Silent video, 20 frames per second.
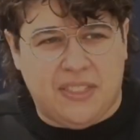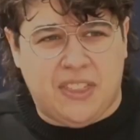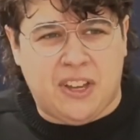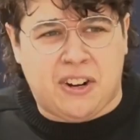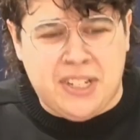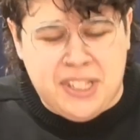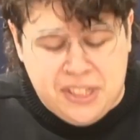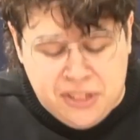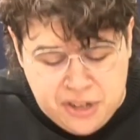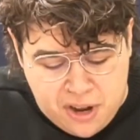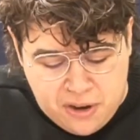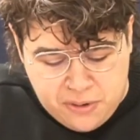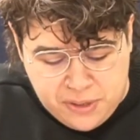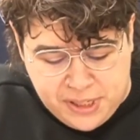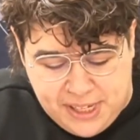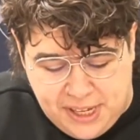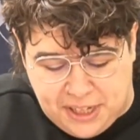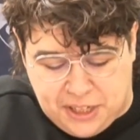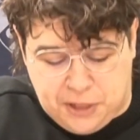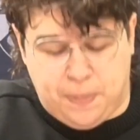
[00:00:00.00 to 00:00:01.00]
There is no
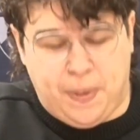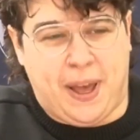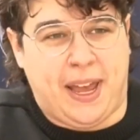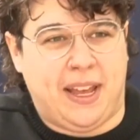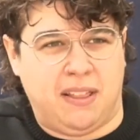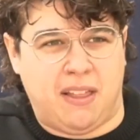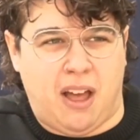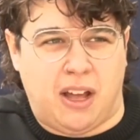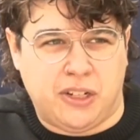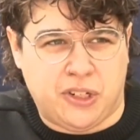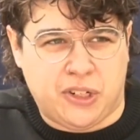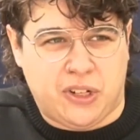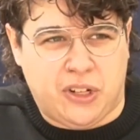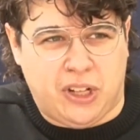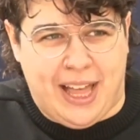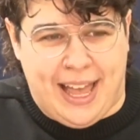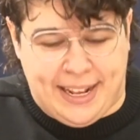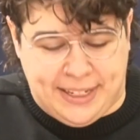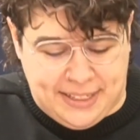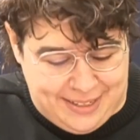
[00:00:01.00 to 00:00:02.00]
such
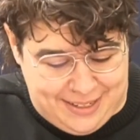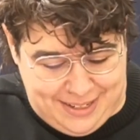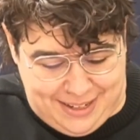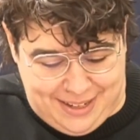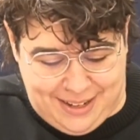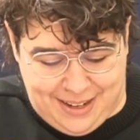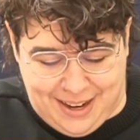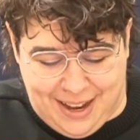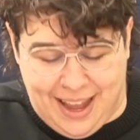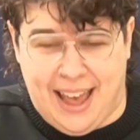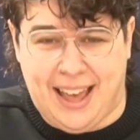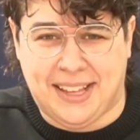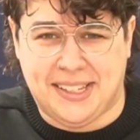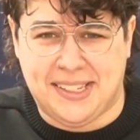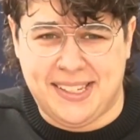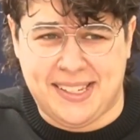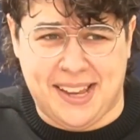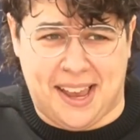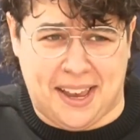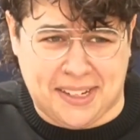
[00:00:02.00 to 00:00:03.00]
biological entity as
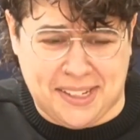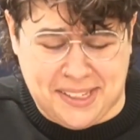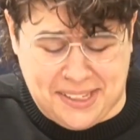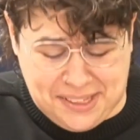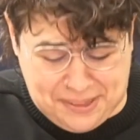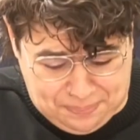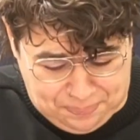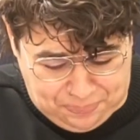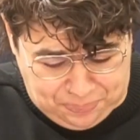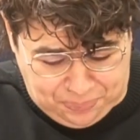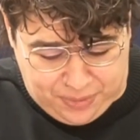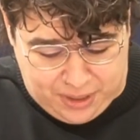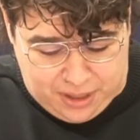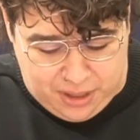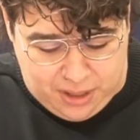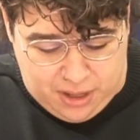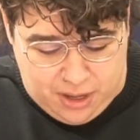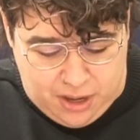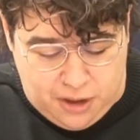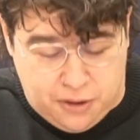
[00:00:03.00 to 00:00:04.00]
sex.
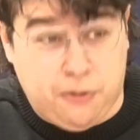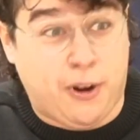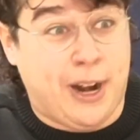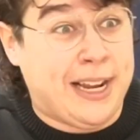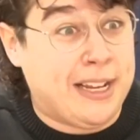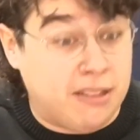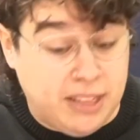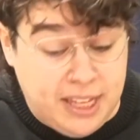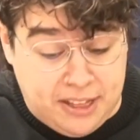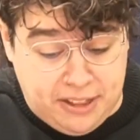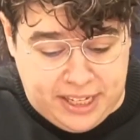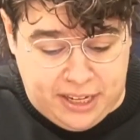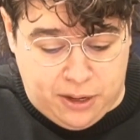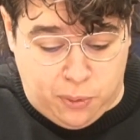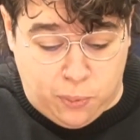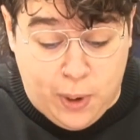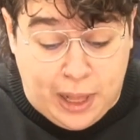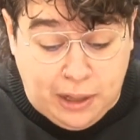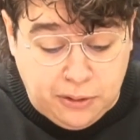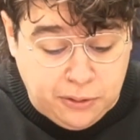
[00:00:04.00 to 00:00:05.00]
Frank Lillie, a
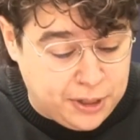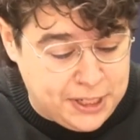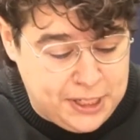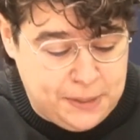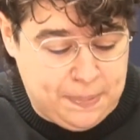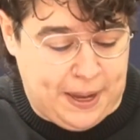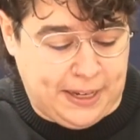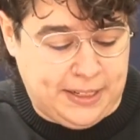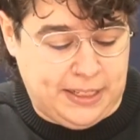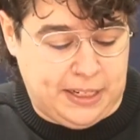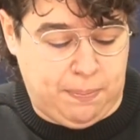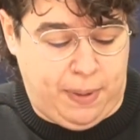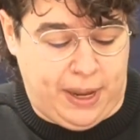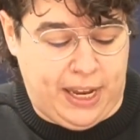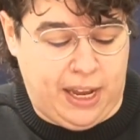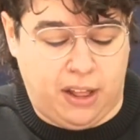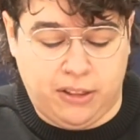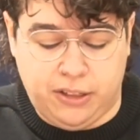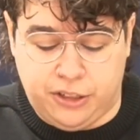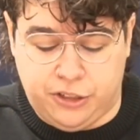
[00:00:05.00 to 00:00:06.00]
well respected
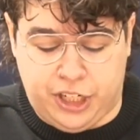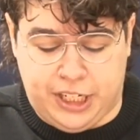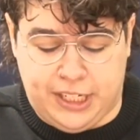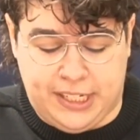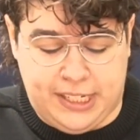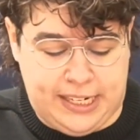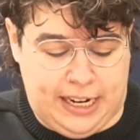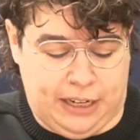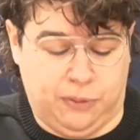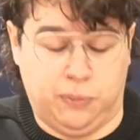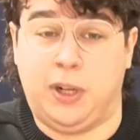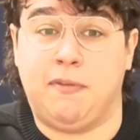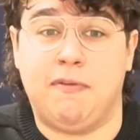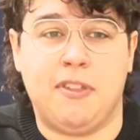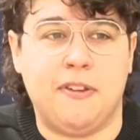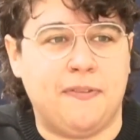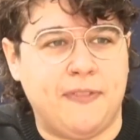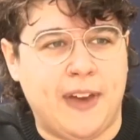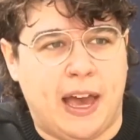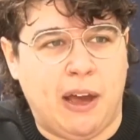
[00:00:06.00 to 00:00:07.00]
biologist and one of
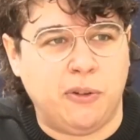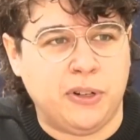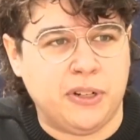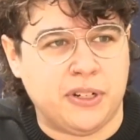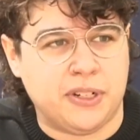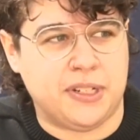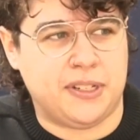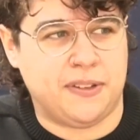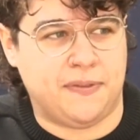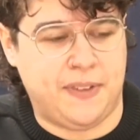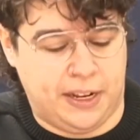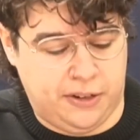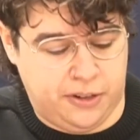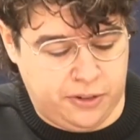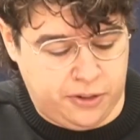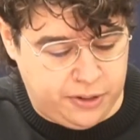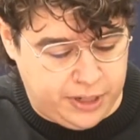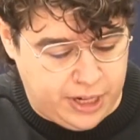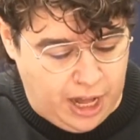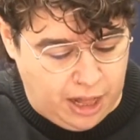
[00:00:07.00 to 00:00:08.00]
the founders of
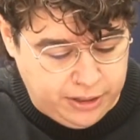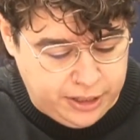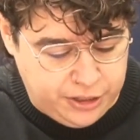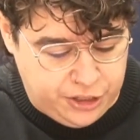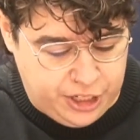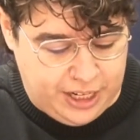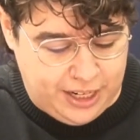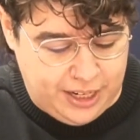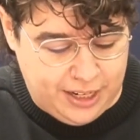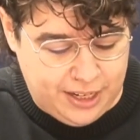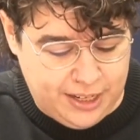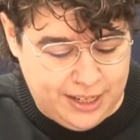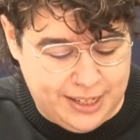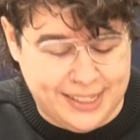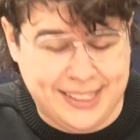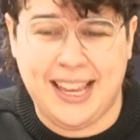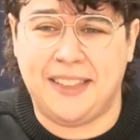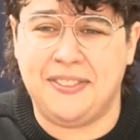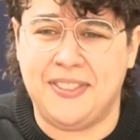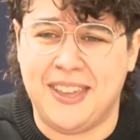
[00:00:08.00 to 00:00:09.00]
endocrinology,
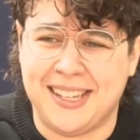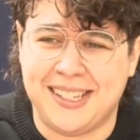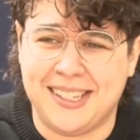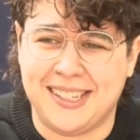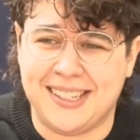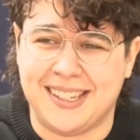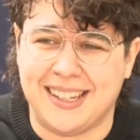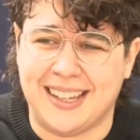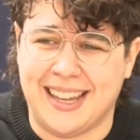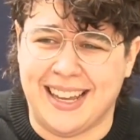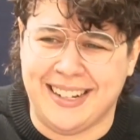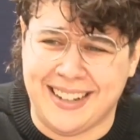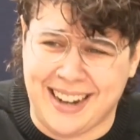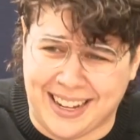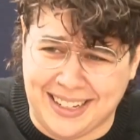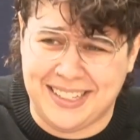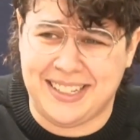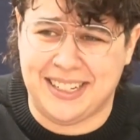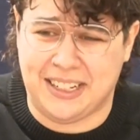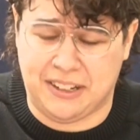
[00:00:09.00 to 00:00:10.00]
said this in
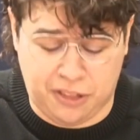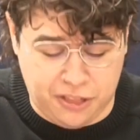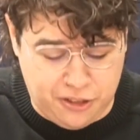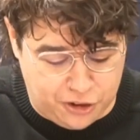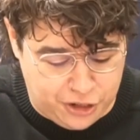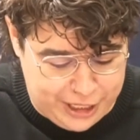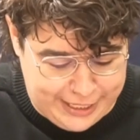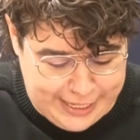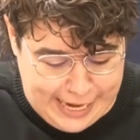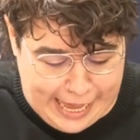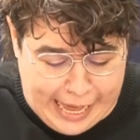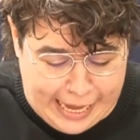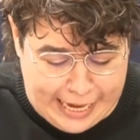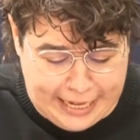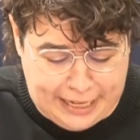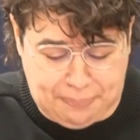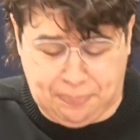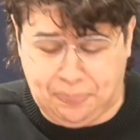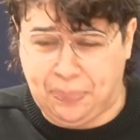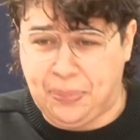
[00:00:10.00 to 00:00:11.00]

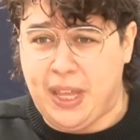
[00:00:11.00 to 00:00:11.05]
1939.